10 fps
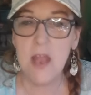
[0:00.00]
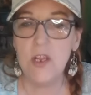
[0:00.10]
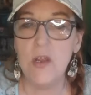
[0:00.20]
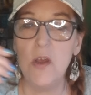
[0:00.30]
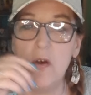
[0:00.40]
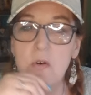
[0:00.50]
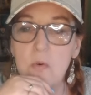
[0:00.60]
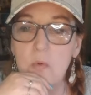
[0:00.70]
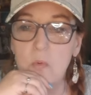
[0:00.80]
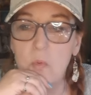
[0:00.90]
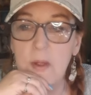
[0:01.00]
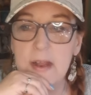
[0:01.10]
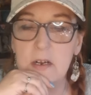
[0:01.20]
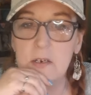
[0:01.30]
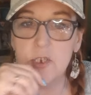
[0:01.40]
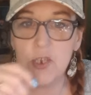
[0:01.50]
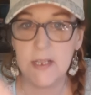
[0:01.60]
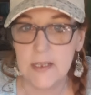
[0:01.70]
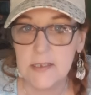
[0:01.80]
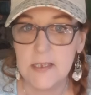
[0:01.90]
and you know where she
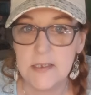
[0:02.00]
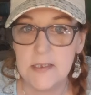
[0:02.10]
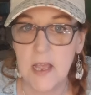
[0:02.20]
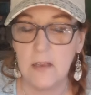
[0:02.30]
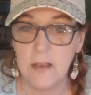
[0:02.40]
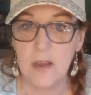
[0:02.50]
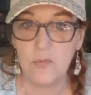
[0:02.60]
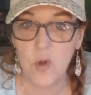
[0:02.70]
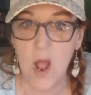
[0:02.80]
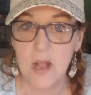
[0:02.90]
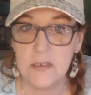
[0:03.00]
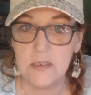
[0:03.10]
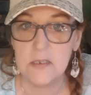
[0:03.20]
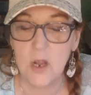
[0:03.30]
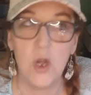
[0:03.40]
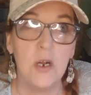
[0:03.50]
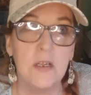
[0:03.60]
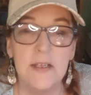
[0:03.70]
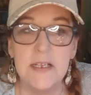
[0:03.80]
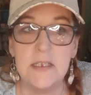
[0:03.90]
kisses a lot of frogs, or
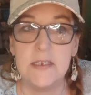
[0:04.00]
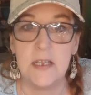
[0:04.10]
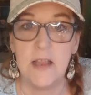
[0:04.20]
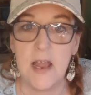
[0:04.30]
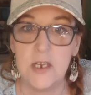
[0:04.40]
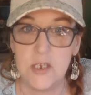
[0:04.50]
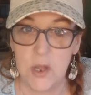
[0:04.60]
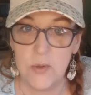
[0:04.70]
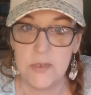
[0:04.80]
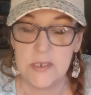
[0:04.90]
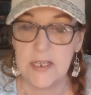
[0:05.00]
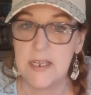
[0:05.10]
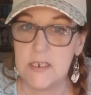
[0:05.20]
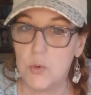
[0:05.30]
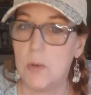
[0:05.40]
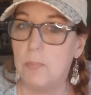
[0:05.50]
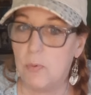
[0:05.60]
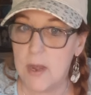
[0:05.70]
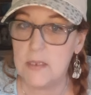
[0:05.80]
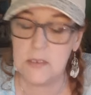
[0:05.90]
kisses a lot of toads to get to her
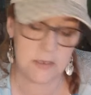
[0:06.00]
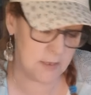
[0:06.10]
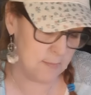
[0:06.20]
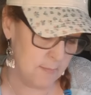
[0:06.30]
prince?